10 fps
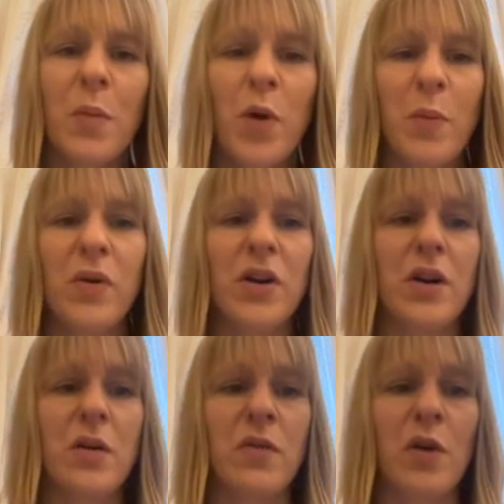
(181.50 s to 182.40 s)

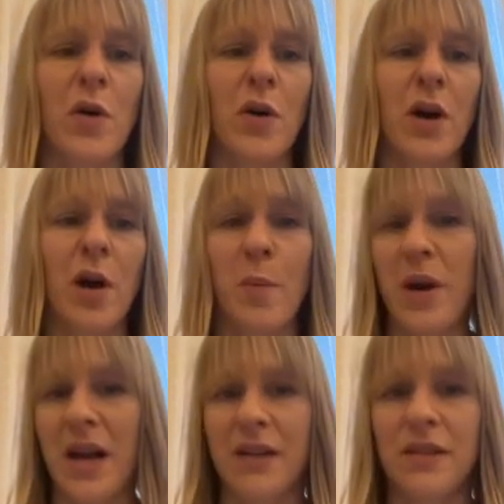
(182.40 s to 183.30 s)
popular for uh,
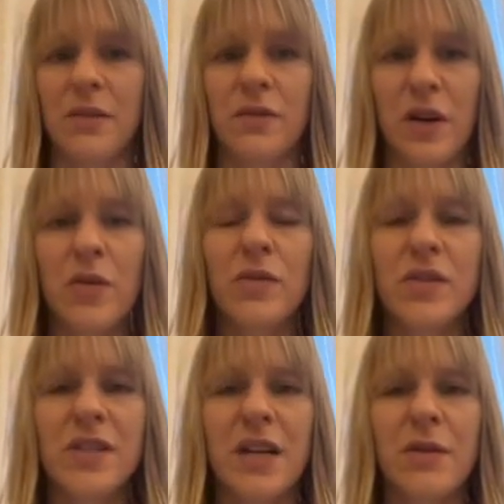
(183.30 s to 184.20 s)
plant and fungal
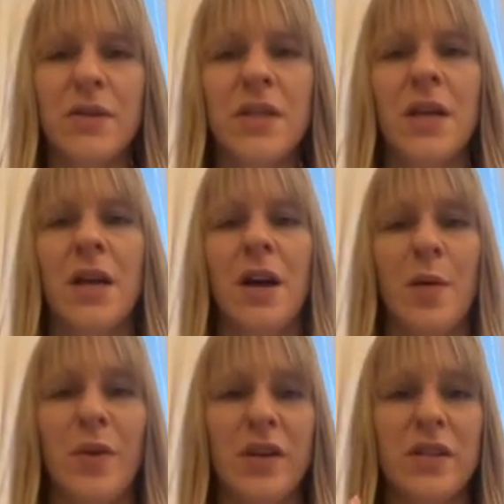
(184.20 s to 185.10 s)
cells uh,
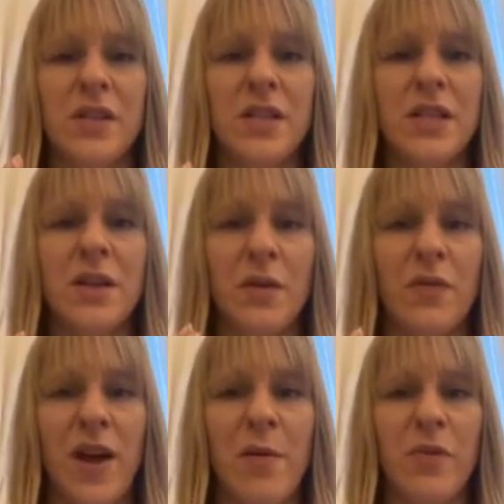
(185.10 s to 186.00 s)
because these are
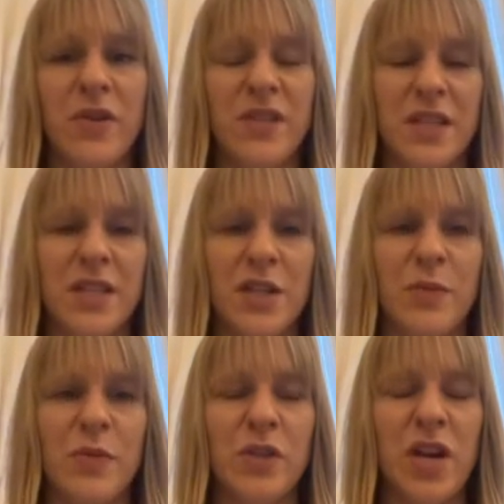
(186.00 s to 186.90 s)
fibrous
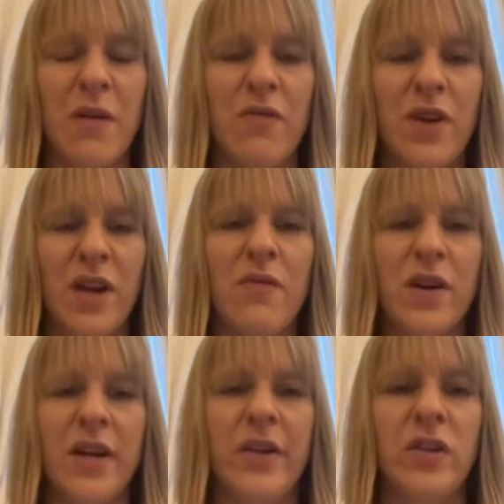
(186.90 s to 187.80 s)
systems which have very,
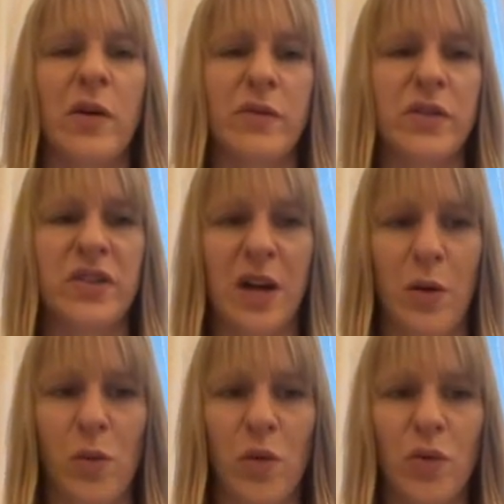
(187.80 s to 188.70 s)
very tough
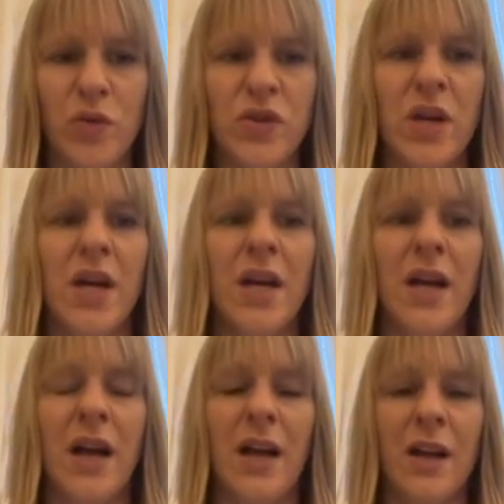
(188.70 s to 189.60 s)
cell walls.
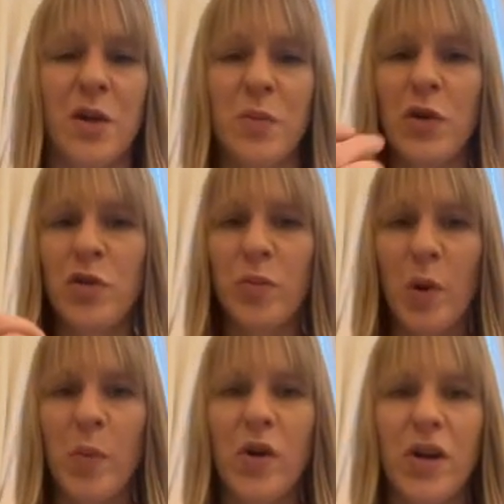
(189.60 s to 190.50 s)
Uh, and the most
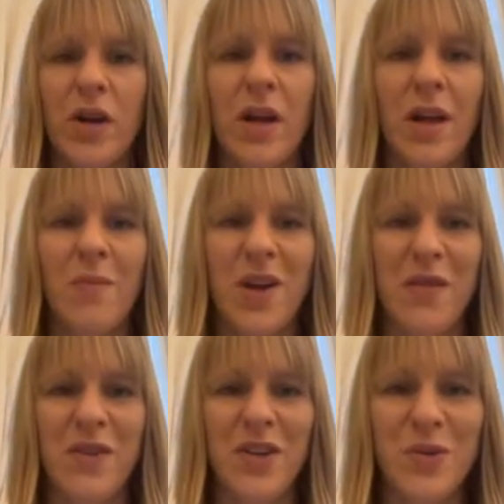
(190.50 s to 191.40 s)
popular uh,
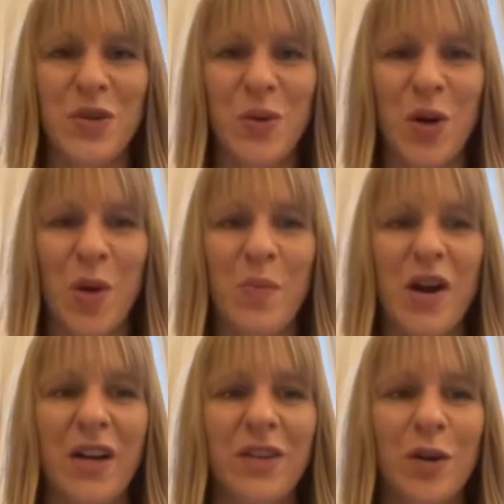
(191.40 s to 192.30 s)
method, which will come
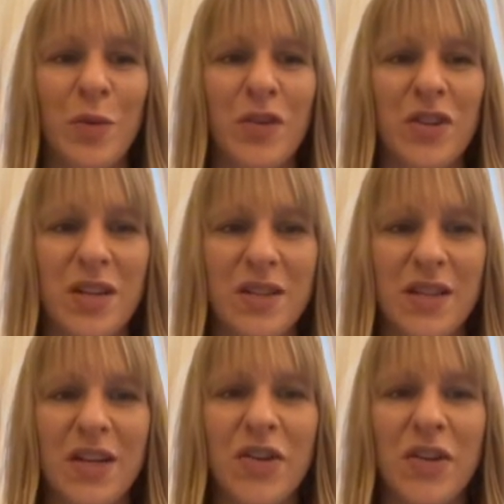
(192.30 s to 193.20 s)
back to
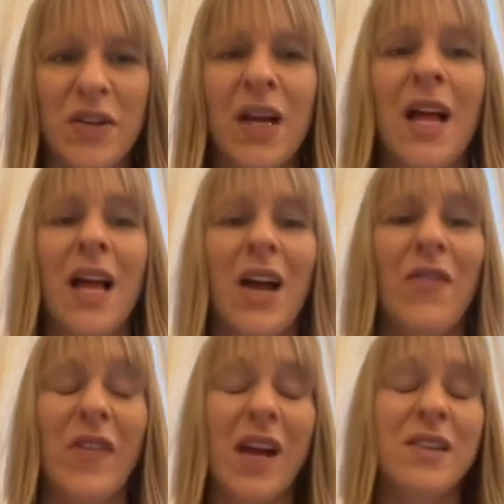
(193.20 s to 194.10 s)
homogenization, uh,
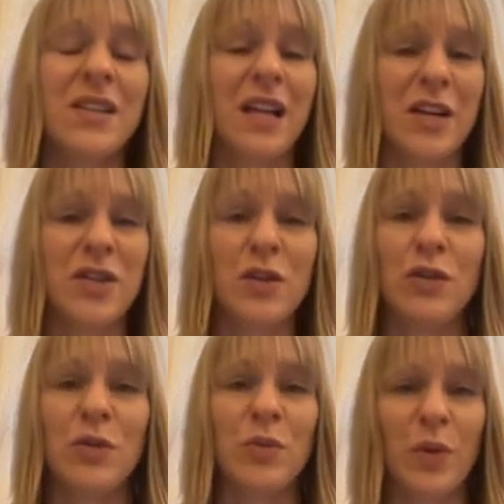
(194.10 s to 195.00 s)
that's less
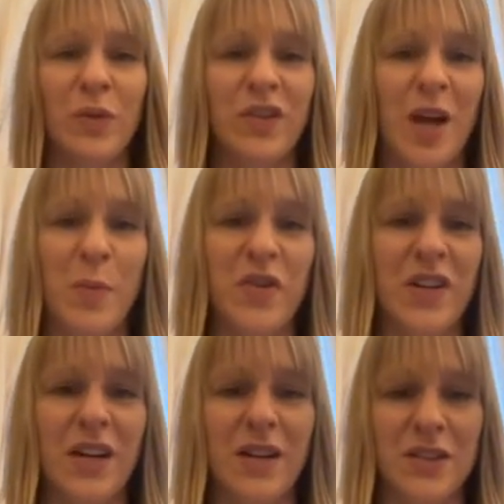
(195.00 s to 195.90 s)
suitable for that
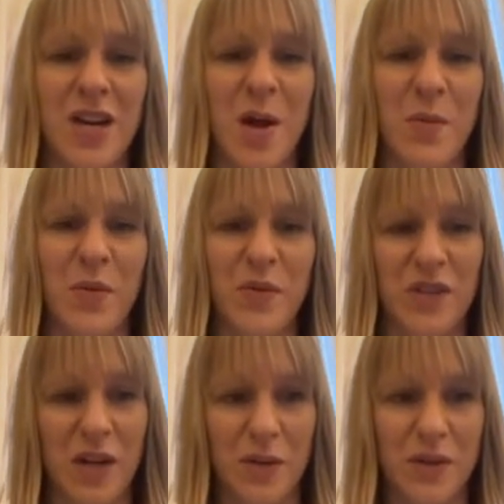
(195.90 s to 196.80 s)
particular type of
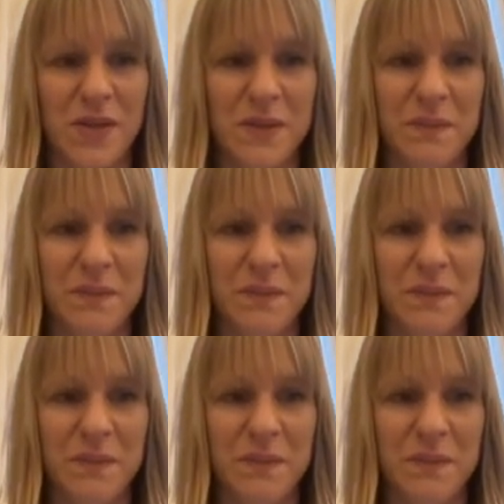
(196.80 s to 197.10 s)
cells.